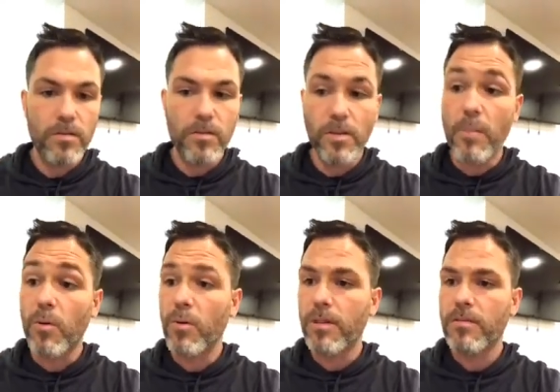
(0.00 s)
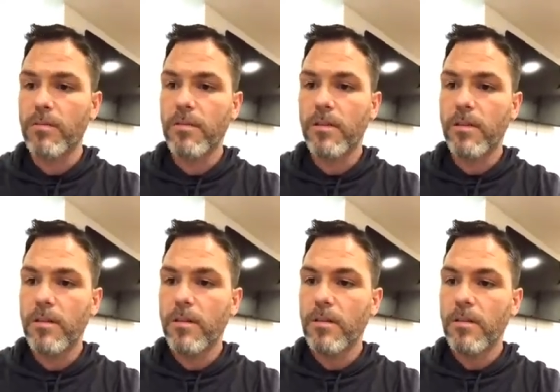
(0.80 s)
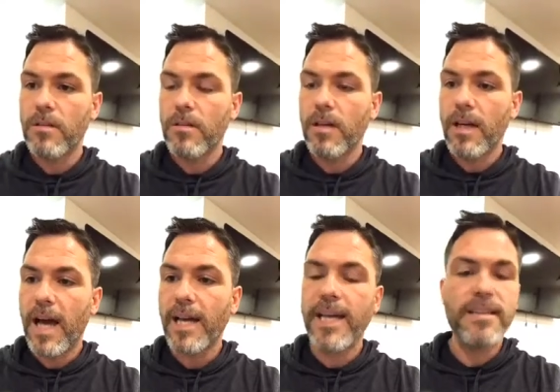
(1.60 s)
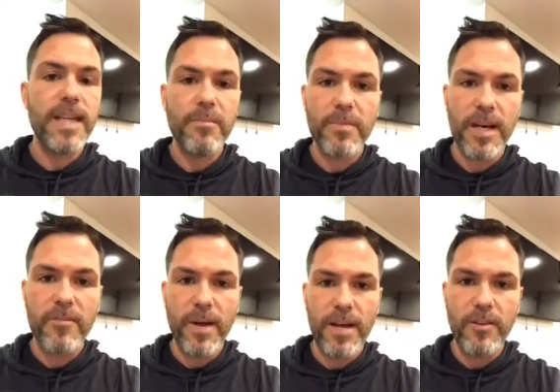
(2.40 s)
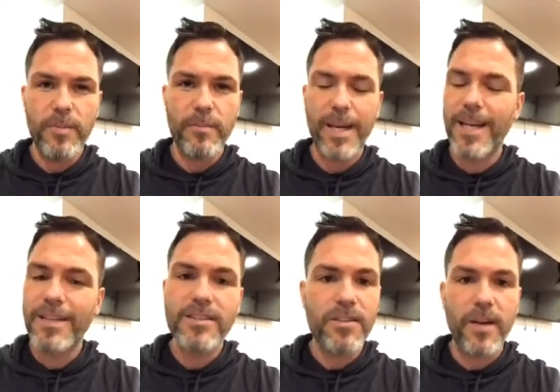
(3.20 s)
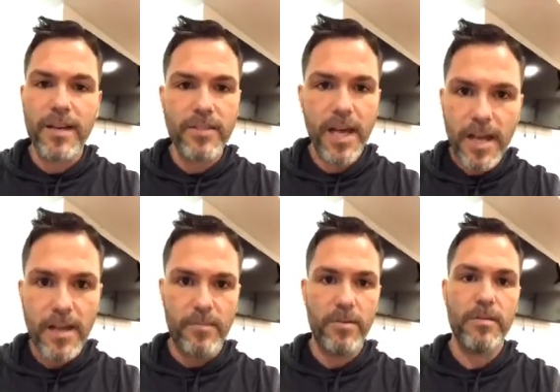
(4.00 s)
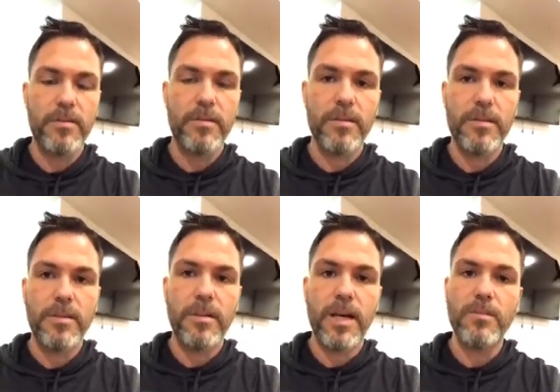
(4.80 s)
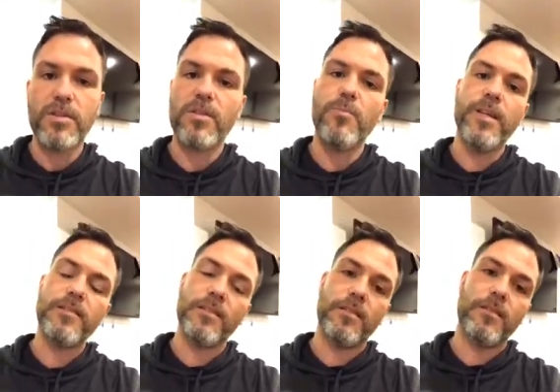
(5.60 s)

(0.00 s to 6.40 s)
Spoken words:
number one, I can't take care of my health, but man, I just don't have time. I'm just so busy.